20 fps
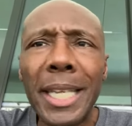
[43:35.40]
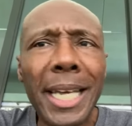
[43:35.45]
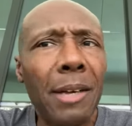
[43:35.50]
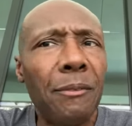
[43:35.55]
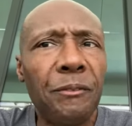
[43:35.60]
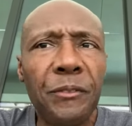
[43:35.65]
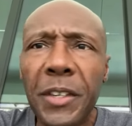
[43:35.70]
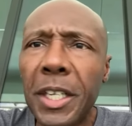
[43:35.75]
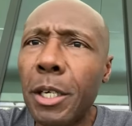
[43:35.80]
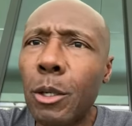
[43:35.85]

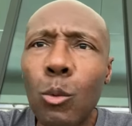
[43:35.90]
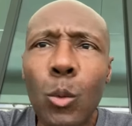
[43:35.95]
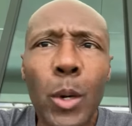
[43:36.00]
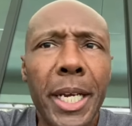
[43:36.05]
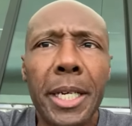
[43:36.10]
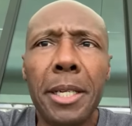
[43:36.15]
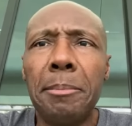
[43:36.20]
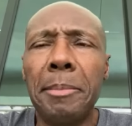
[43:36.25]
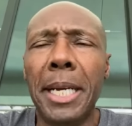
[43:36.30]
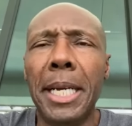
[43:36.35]
Don't let
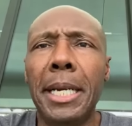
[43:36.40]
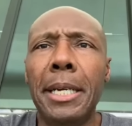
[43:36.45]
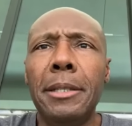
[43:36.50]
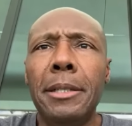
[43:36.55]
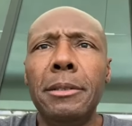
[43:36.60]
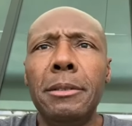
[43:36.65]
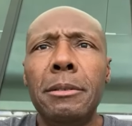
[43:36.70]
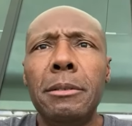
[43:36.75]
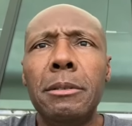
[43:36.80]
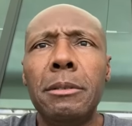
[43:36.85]
fear
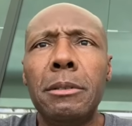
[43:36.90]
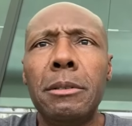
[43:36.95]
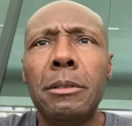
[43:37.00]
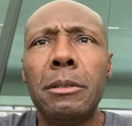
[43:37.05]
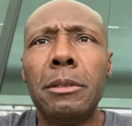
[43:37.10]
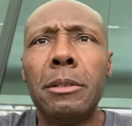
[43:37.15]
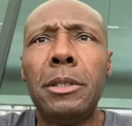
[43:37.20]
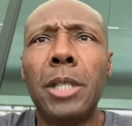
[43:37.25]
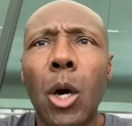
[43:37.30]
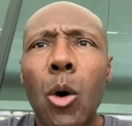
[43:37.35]
win, man.
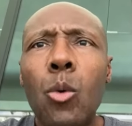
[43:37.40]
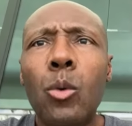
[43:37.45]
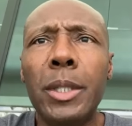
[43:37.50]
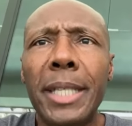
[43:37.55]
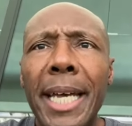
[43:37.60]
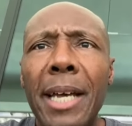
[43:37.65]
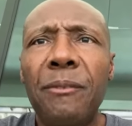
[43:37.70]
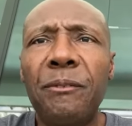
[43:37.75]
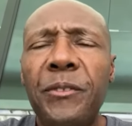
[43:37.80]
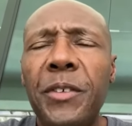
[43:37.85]

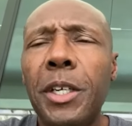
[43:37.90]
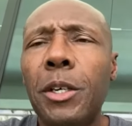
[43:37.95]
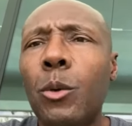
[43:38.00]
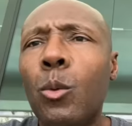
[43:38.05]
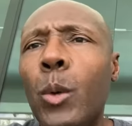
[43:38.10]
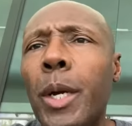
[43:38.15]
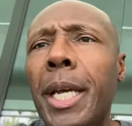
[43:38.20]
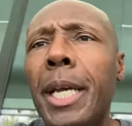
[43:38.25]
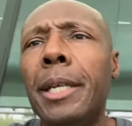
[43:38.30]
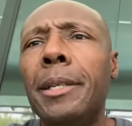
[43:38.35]
Don't let
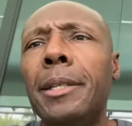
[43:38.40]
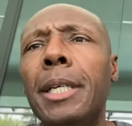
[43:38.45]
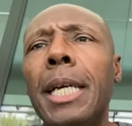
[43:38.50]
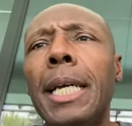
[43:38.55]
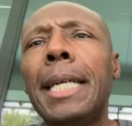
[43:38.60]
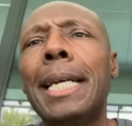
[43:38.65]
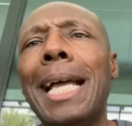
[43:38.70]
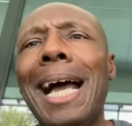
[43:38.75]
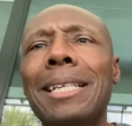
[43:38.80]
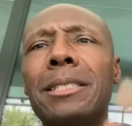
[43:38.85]
fear win.
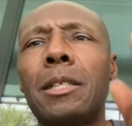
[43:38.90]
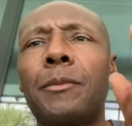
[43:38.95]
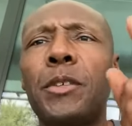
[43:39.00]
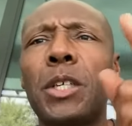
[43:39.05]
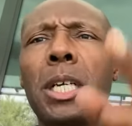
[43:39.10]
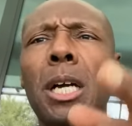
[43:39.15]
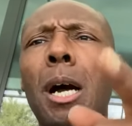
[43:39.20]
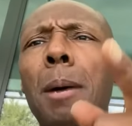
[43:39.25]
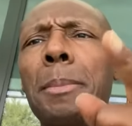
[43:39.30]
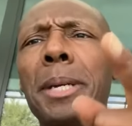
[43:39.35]
Guys,
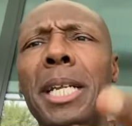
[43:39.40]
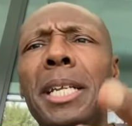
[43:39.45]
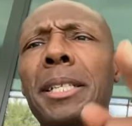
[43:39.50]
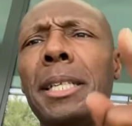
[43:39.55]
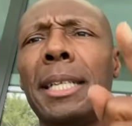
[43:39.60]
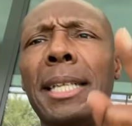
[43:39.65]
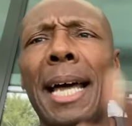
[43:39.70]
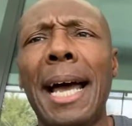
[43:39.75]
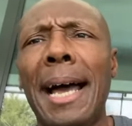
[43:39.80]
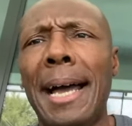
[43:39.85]
if you're coming
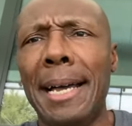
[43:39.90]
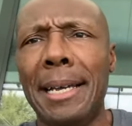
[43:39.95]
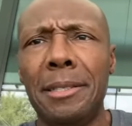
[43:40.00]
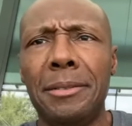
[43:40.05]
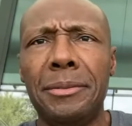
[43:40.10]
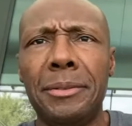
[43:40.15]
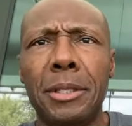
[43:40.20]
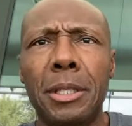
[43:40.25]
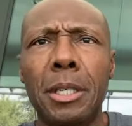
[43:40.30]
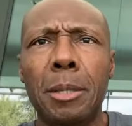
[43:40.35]
in the
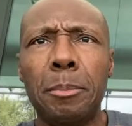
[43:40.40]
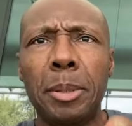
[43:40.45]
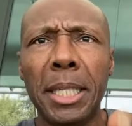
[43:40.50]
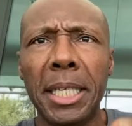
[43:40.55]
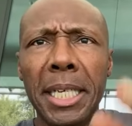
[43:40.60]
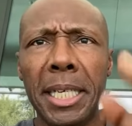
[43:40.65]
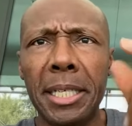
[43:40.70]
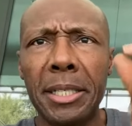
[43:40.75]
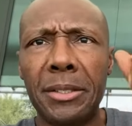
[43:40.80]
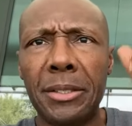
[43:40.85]
live,
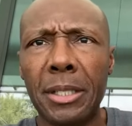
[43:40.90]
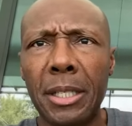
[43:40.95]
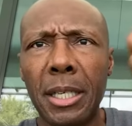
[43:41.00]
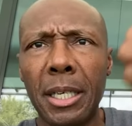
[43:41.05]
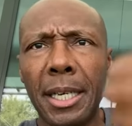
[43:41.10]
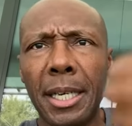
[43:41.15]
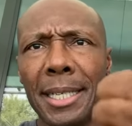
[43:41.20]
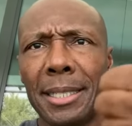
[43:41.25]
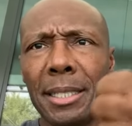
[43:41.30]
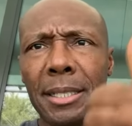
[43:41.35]
please
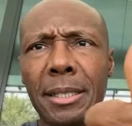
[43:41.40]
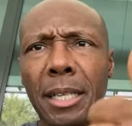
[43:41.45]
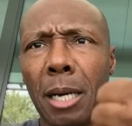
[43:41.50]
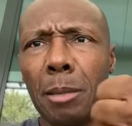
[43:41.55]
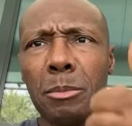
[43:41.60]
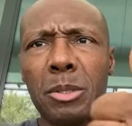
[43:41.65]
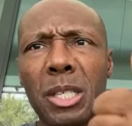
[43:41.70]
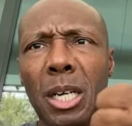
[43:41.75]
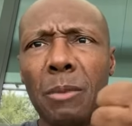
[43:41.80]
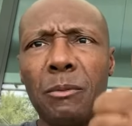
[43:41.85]
hit the
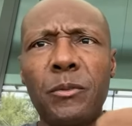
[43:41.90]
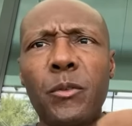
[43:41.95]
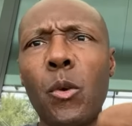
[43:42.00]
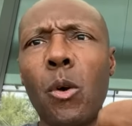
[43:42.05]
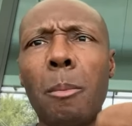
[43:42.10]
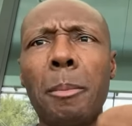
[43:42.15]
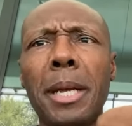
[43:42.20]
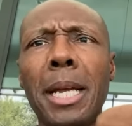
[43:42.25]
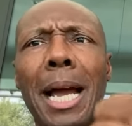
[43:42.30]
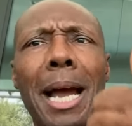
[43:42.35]
thumbs up
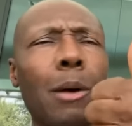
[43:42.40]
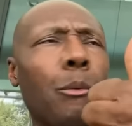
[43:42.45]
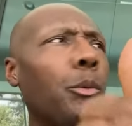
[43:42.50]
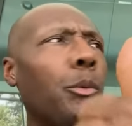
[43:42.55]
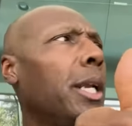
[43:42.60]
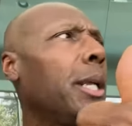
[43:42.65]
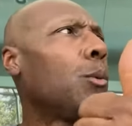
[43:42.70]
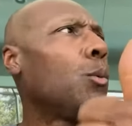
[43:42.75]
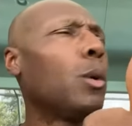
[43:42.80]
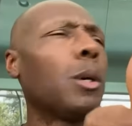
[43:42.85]
for me. I
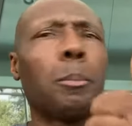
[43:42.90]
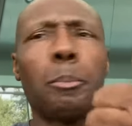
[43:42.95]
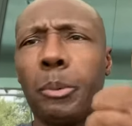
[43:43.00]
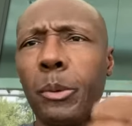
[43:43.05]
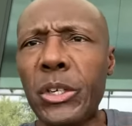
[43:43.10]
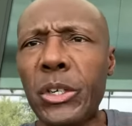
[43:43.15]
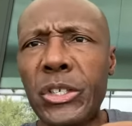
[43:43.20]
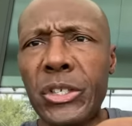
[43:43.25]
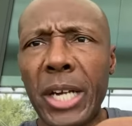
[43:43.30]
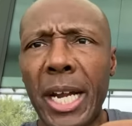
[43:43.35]
really would
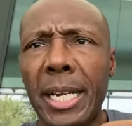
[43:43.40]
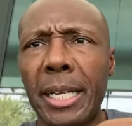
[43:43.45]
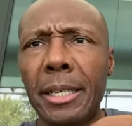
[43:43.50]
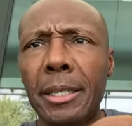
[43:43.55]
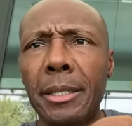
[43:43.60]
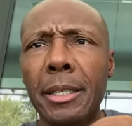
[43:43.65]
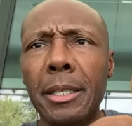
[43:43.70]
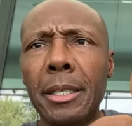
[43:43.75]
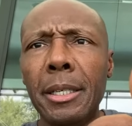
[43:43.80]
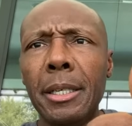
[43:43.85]
appreciate it.
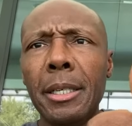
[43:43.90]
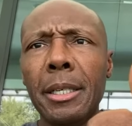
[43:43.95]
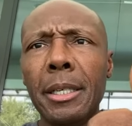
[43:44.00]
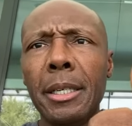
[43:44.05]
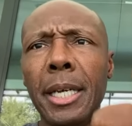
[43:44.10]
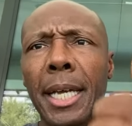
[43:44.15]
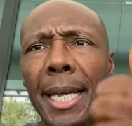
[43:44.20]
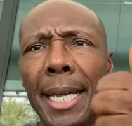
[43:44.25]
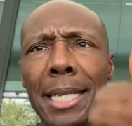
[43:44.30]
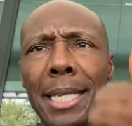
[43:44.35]

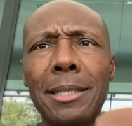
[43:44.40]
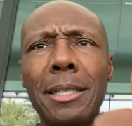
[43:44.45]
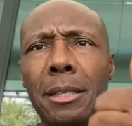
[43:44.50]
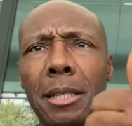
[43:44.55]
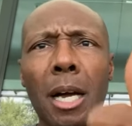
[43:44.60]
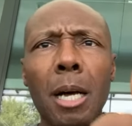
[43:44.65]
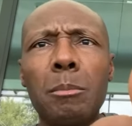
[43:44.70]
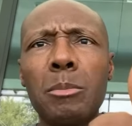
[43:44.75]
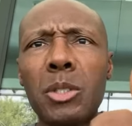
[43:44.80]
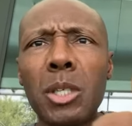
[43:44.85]
Hit the
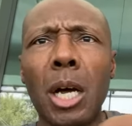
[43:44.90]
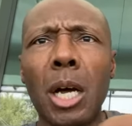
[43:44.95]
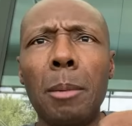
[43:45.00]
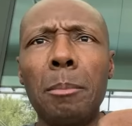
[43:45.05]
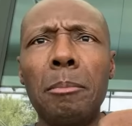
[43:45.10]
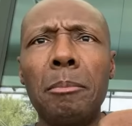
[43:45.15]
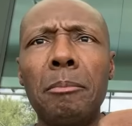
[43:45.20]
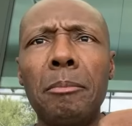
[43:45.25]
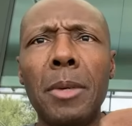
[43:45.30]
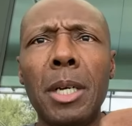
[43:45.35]
thumbs
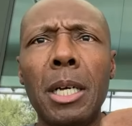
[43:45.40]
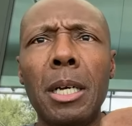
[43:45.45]
up.